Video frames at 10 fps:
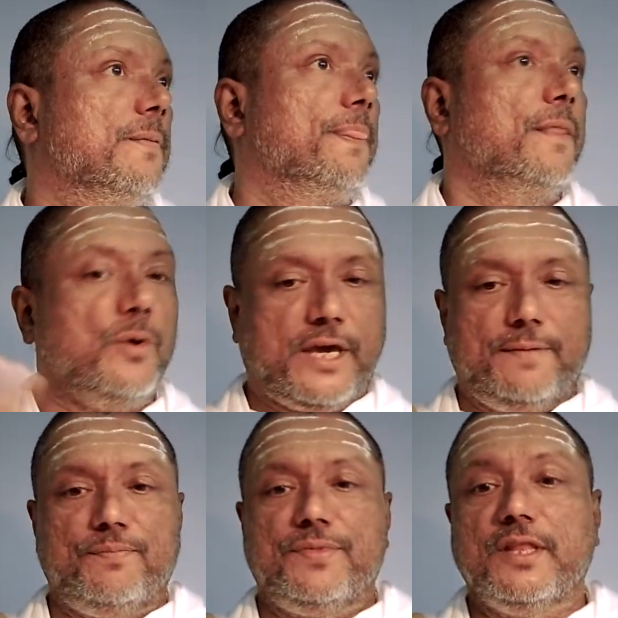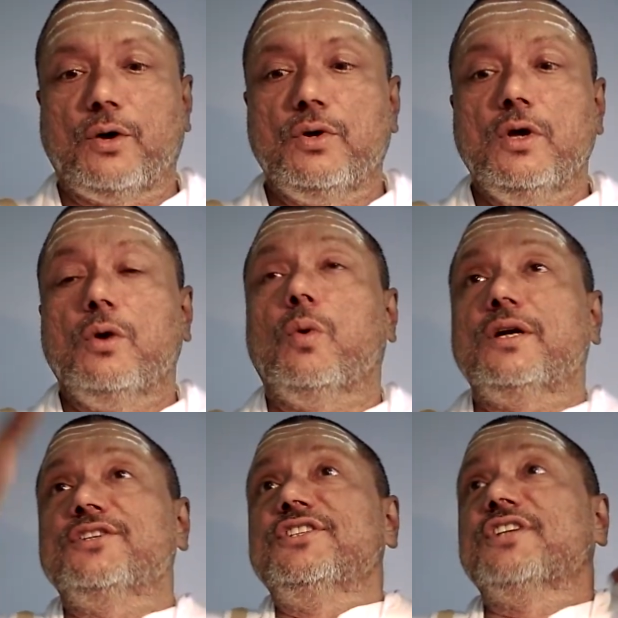Okay, now what
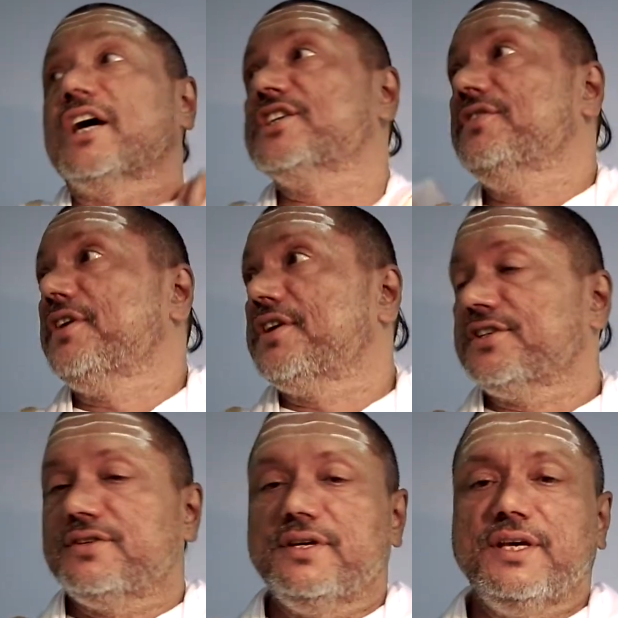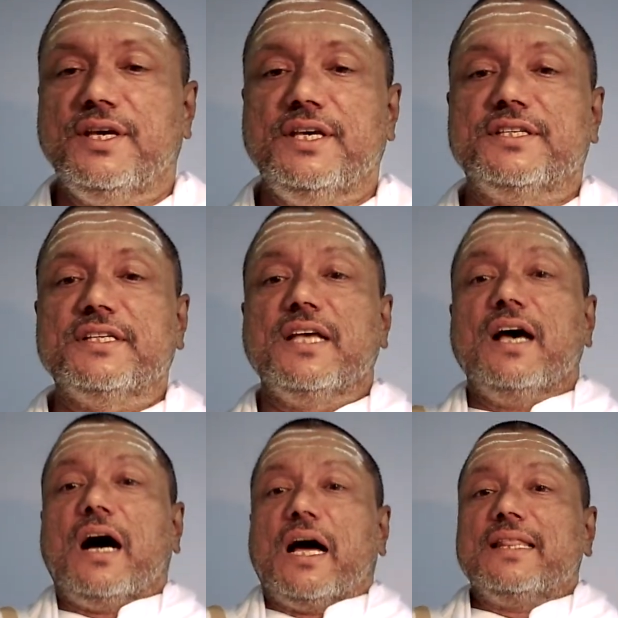is the Sakshi witness? He says
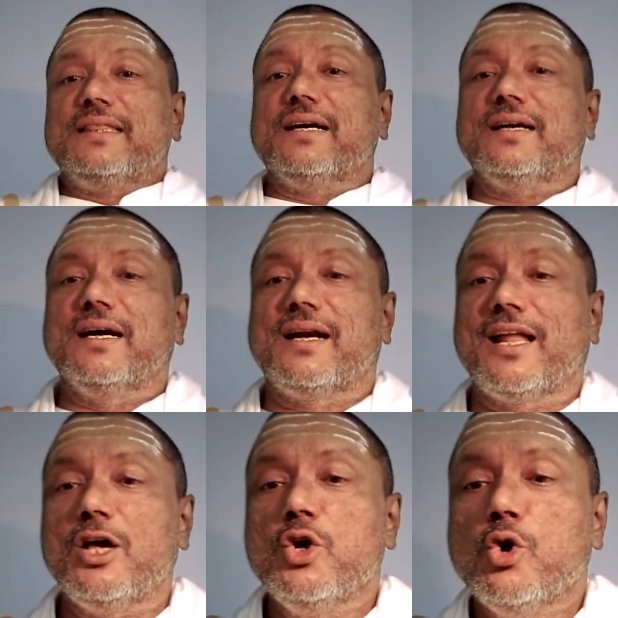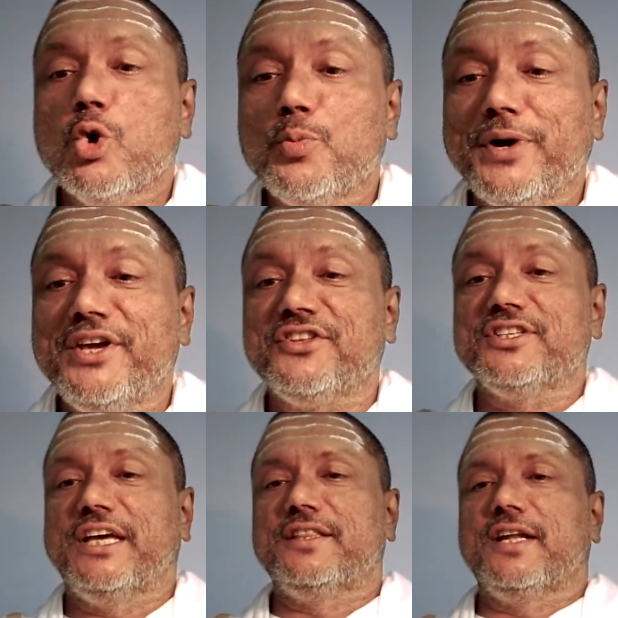antakarana upahita
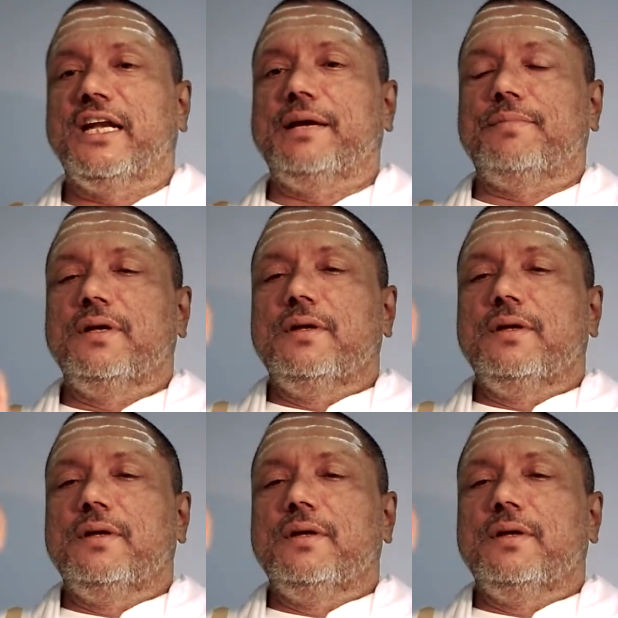chaitanyam.